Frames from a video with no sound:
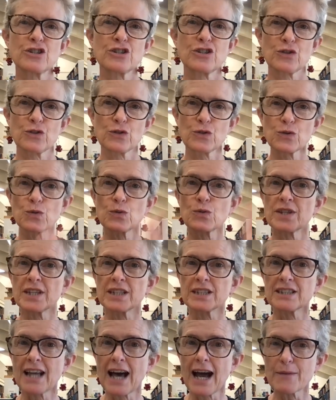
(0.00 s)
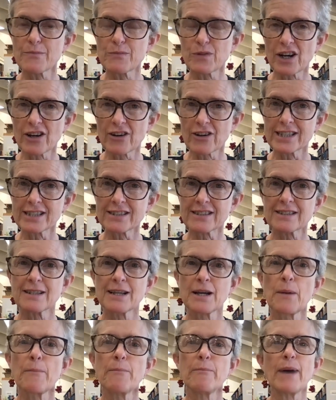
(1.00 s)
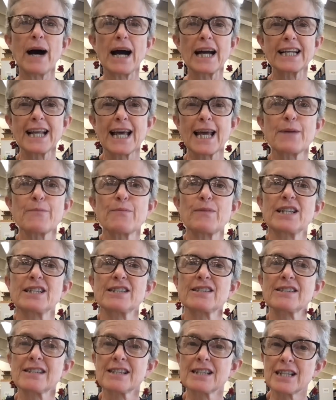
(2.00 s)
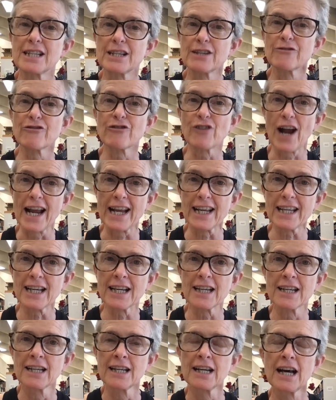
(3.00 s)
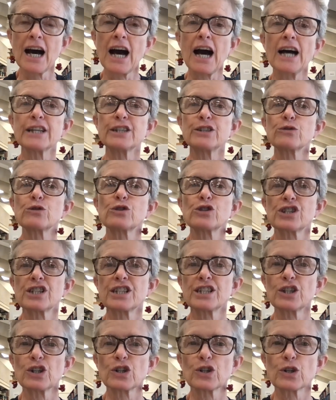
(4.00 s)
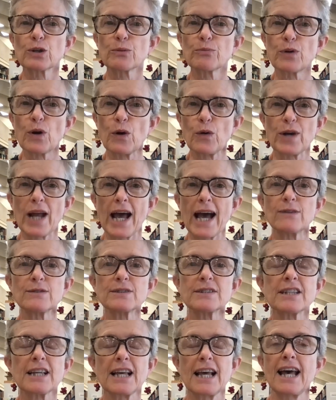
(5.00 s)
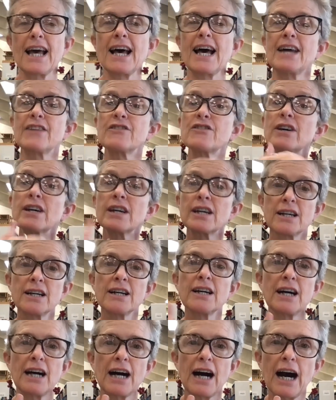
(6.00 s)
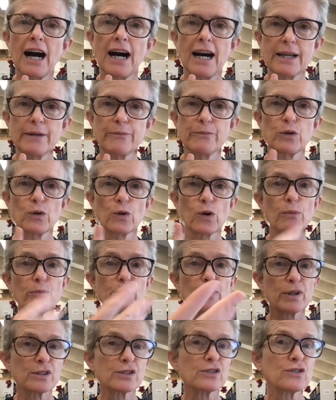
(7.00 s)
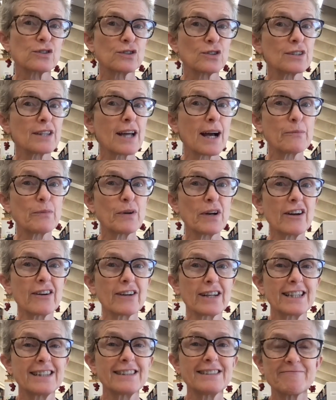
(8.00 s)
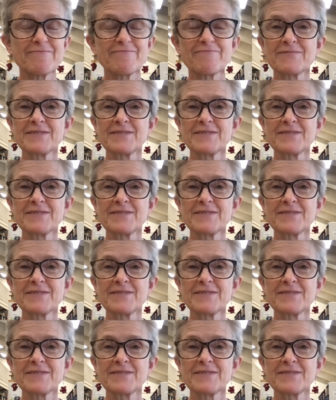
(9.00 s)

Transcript: to the libraries. My name is Cindy Frank. I use she, her pronouns, and I'm your personal librarian.